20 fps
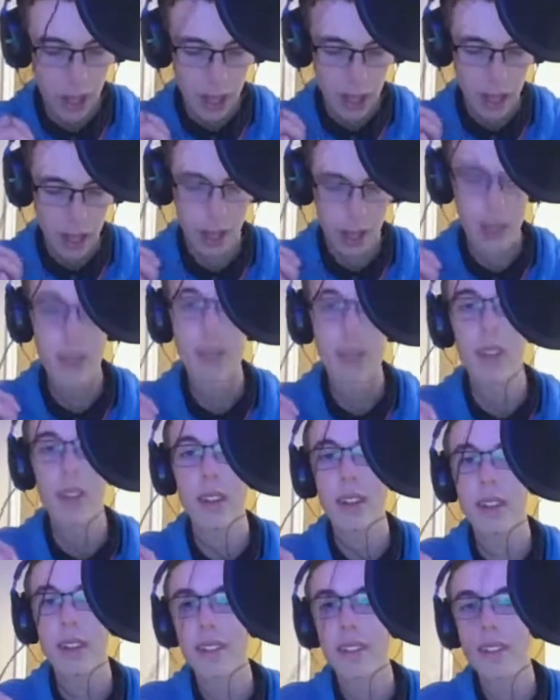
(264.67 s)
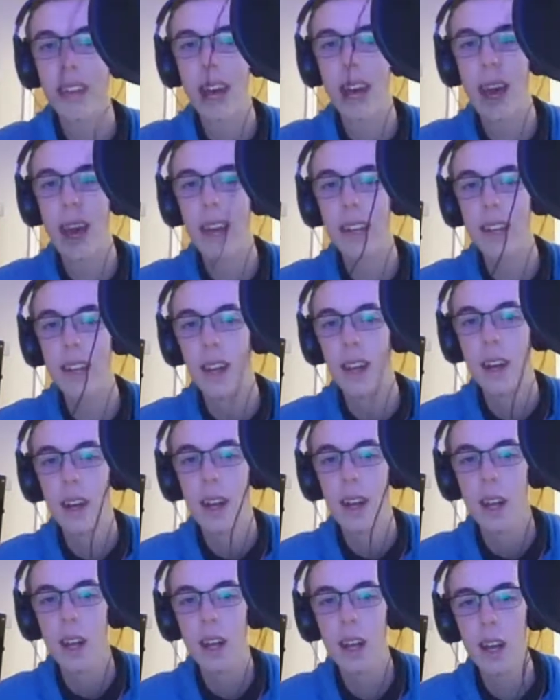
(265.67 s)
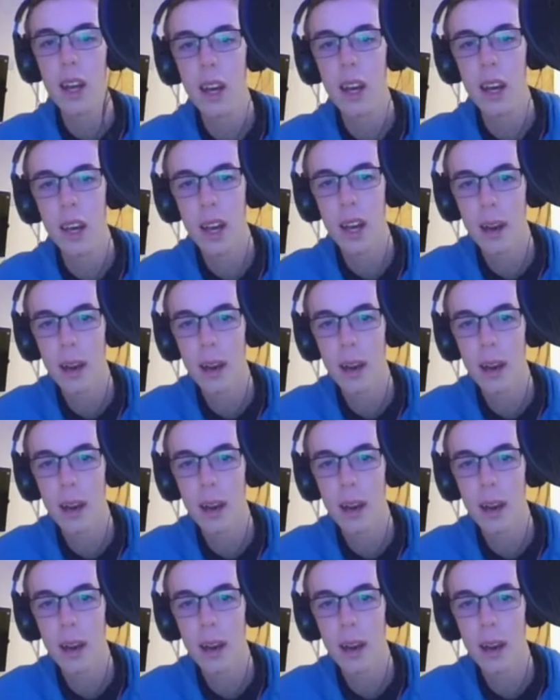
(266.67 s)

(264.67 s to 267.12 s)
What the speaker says: has said that